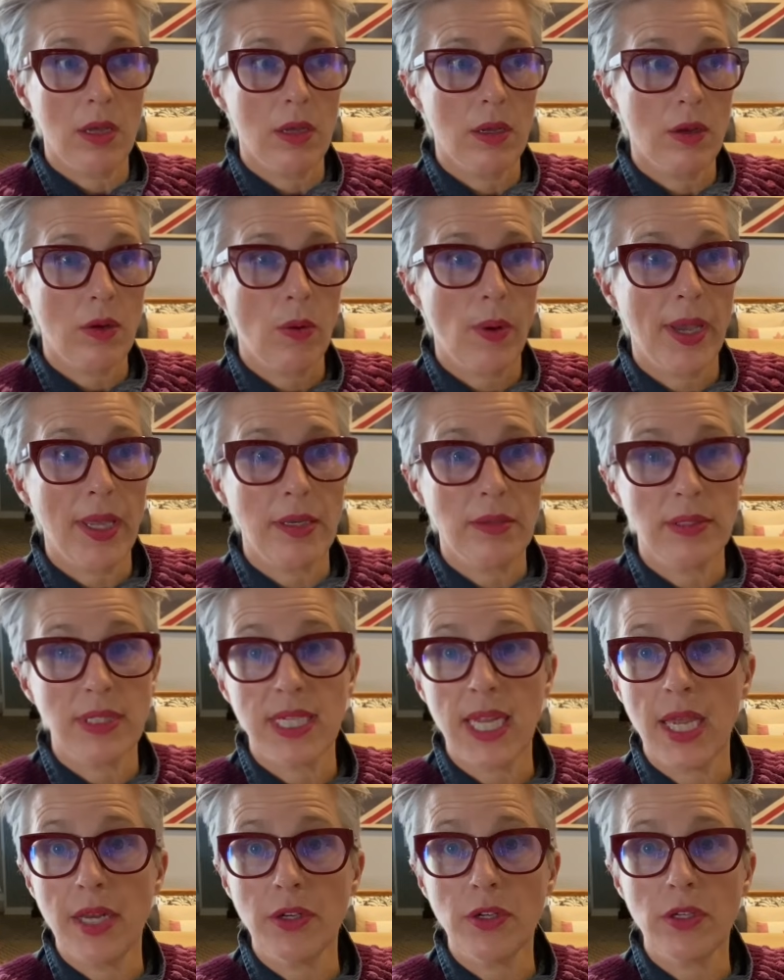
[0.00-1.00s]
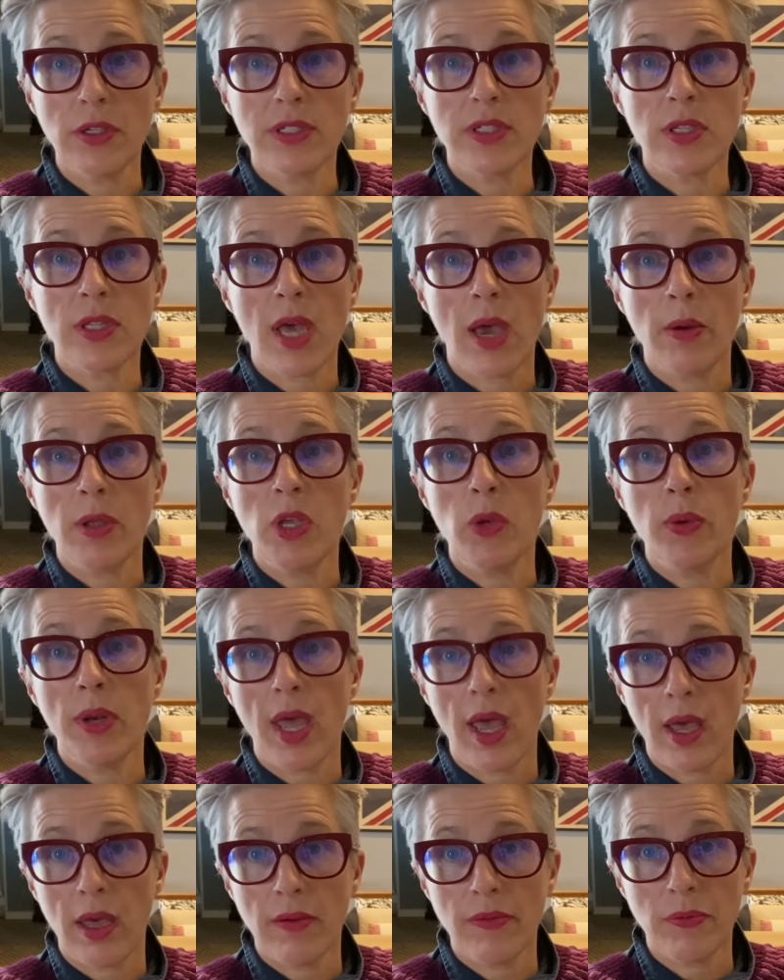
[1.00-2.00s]
quite standard. So that you would
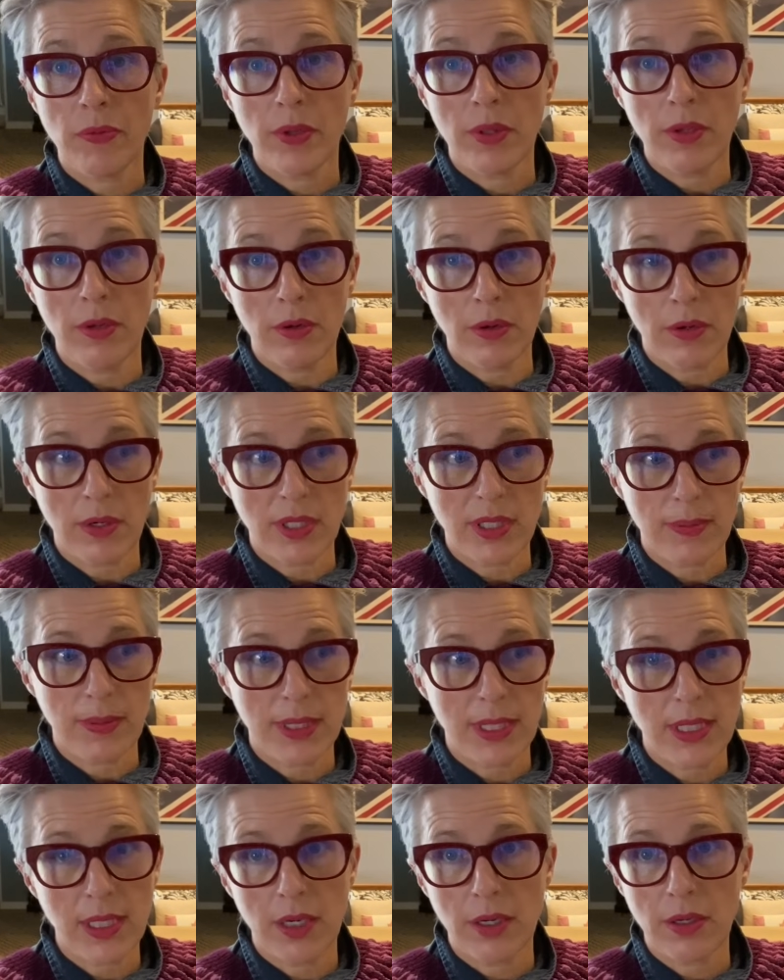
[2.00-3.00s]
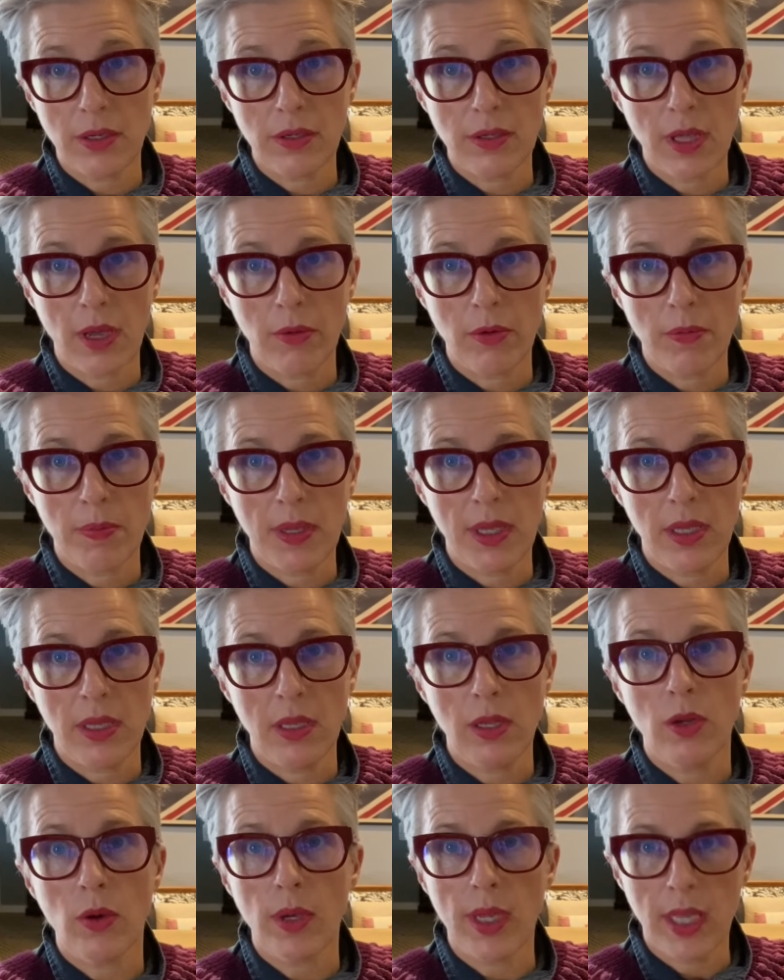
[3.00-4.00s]
have with your Christmas dinner, that would be,
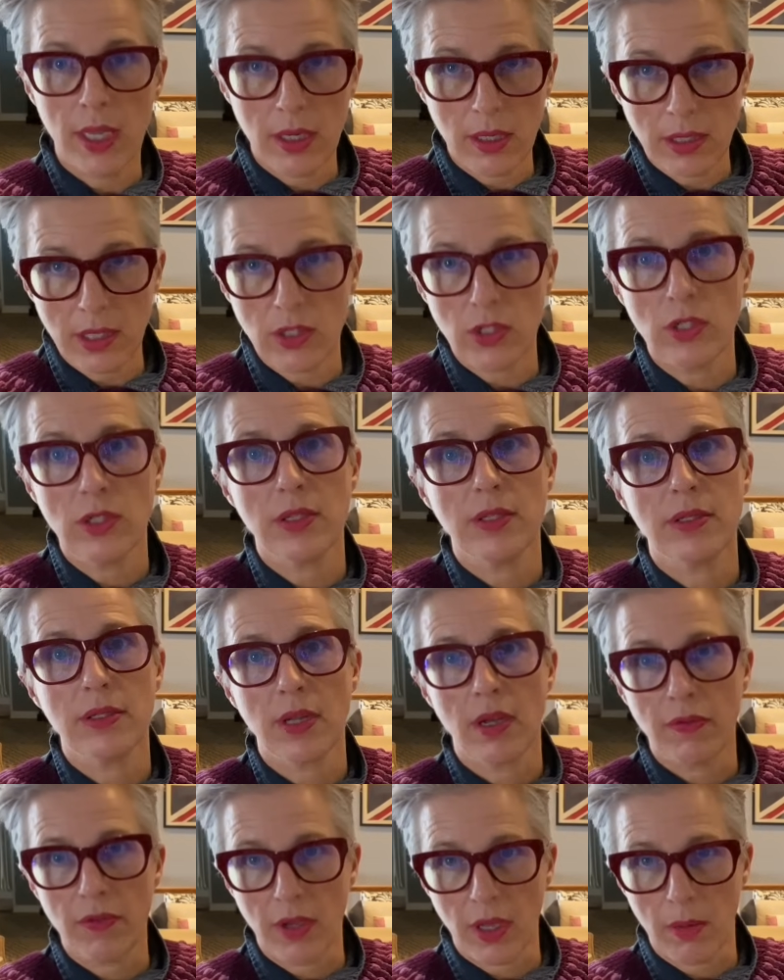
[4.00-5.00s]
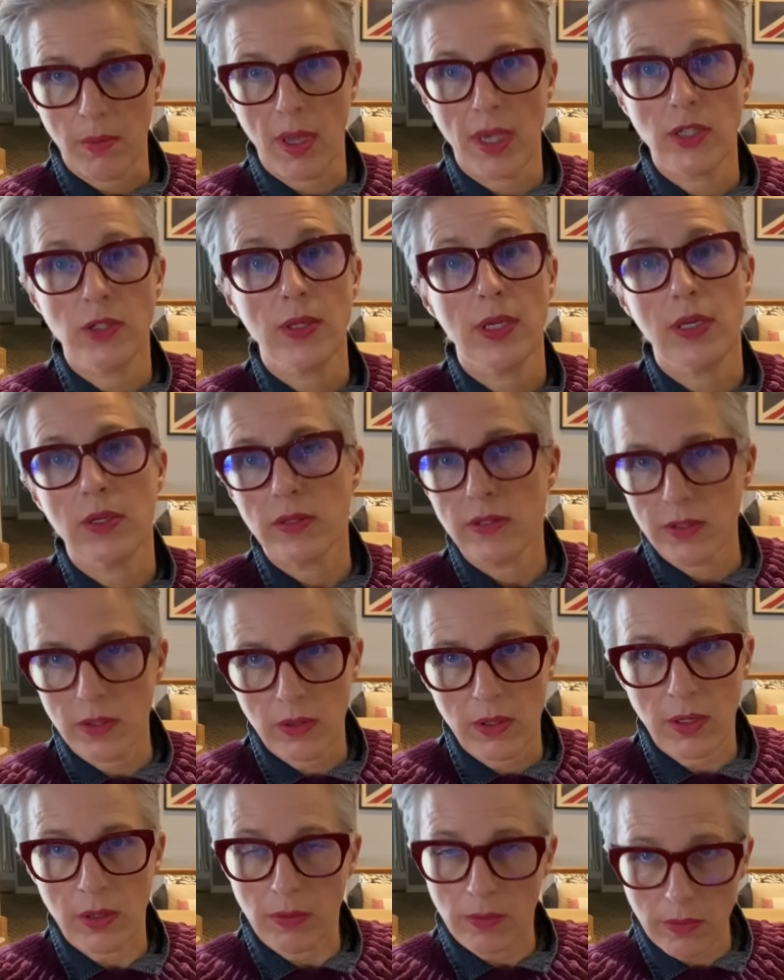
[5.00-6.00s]
in addition to stuffing and mashed potatoes. So,
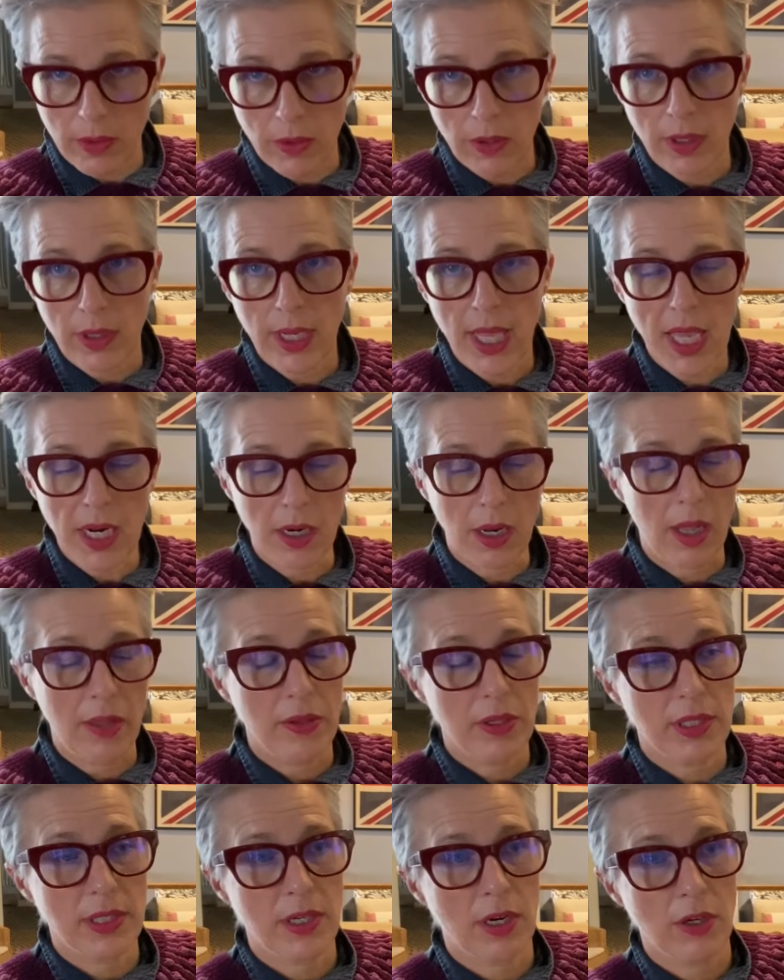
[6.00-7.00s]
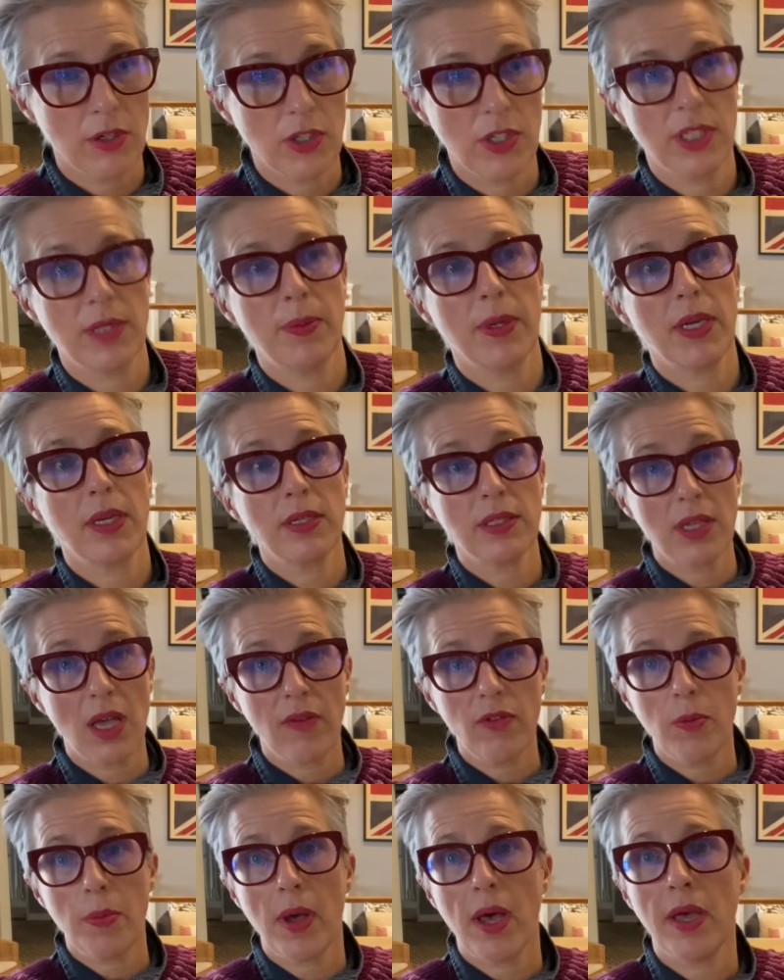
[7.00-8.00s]
ladle on the starches, but
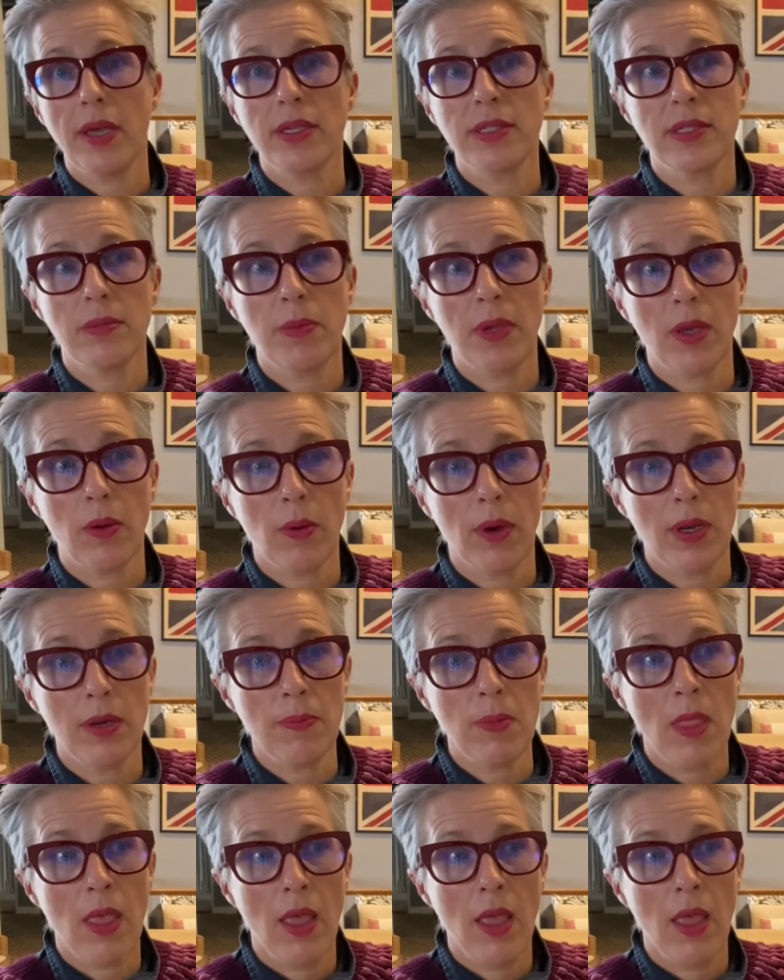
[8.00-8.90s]
cassava pie is a big one.